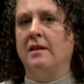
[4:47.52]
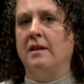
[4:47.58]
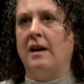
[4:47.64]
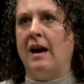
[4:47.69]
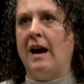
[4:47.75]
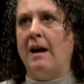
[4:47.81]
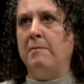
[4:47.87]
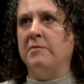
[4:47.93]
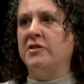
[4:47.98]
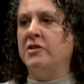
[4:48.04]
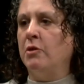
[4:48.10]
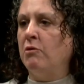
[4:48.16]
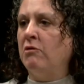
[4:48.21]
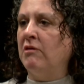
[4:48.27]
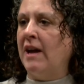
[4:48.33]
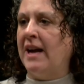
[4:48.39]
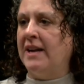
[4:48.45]
I'm
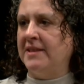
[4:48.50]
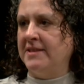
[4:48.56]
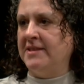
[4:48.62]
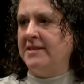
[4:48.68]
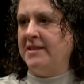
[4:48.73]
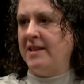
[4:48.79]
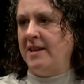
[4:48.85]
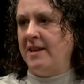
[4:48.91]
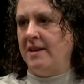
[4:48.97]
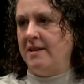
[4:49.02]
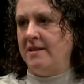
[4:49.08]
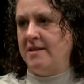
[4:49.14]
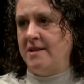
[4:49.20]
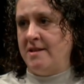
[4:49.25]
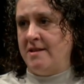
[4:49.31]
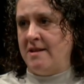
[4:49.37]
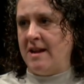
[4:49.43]
so glad to
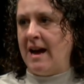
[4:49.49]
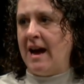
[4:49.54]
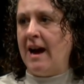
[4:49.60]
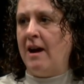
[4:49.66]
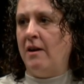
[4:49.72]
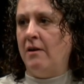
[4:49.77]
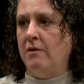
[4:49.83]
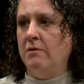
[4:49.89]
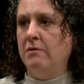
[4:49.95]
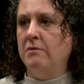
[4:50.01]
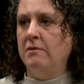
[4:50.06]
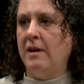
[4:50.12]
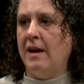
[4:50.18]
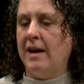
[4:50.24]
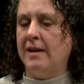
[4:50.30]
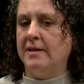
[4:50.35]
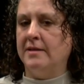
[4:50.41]
see
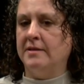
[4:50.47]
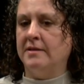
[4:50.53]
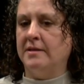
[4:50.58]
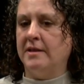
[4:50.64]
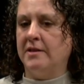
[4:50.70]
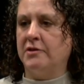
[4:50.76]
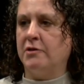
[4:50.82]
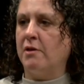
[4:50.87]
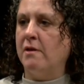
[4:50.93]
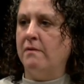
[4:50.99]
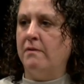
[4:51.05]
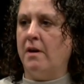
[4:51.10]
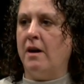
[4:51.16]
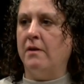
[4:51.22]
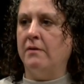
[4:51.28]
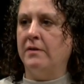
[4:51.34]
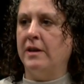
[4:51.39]
now as things are
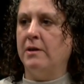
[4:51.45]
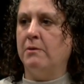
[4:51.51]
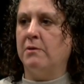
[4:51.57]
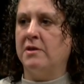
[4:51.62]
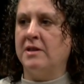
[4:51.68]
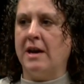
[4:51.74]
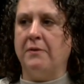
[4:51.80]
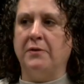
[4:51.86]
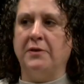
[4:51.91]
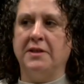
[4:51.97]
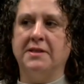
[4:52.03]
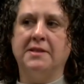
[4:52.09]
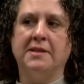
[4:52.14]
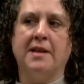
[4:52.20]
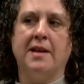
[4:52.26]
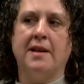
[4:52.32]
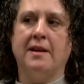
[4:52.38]
evolving. We're definitely
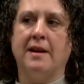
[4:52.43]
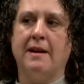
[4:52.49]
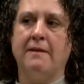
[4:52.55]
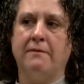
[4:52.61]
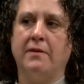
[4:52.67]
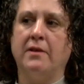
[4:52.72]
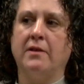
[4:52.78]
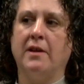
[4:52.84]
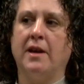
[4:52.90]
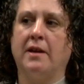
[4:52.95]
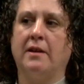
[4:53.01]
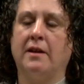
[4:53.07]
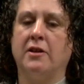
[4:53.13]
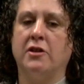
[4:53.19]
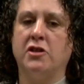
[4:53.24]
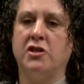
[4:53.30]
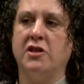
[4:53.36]
seeing, I feel like,
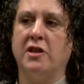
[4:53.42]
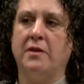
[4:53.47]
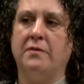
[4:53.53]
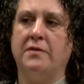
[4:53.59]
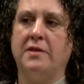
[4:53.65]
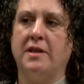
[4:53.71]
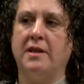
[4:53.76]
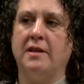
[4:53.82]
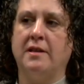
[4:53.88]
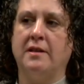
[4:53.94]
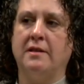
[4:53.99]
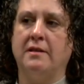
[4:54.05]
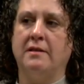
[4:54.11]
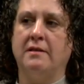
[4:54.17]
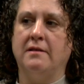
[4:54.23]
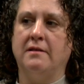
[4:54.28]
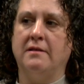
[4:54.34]
a shift
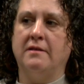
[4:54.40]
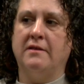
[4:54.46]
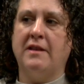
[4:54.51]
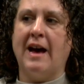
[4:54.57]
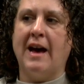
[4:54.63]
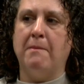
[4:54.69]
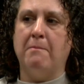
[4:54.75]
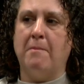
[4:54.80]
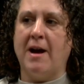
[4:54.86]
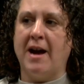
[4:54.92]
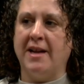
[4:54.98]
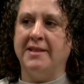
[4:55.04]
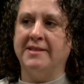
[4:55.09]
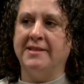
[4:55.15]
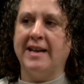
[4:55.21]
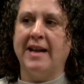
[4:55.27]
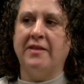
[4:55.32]
in that
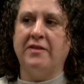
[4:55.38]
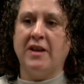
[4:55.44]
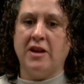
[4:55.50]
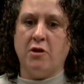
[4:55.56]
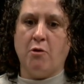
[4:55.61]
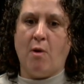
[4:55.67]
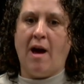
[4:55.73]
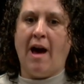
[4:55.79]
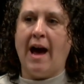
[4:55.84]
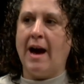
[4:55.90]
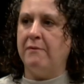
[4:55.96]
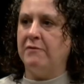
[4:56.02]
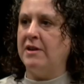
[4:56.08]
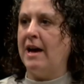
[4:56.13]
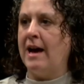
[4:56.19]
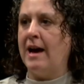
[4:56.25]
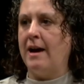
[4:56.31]
mindset that you
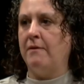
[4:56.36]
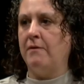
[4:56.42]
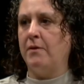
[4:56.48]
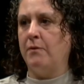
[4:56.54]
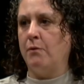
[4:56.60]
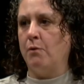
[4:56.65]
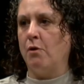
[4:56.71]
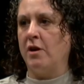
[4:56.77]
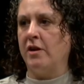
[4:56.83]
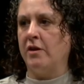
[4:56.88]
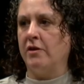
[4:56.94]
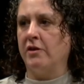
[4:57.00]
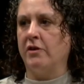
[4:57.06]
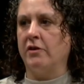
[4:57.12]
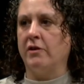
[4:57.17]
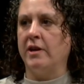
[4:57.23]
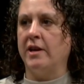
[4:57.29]
have to have a 4-year
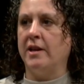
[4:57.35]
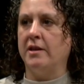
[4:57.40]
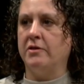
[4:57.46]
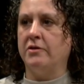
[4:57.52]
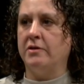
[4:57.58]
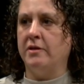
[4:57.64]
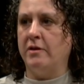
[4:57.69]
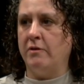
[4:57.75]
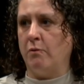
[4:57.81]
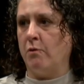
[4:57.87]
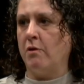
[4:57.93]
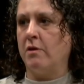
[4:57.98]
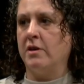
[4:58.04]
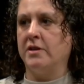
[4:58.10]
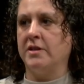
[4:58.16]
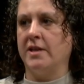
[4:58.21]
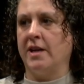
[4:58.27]
degree in
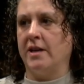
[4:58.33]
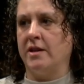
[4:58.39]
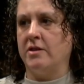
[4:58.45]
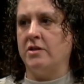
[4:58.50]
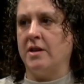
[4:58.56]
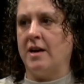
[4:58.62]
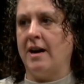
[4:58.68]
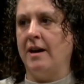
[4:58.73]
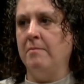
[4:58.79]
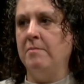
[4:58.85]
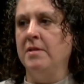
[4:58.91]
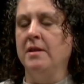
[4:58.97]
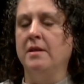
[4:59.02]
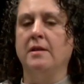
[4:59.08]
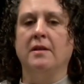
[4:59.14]
order to get a job.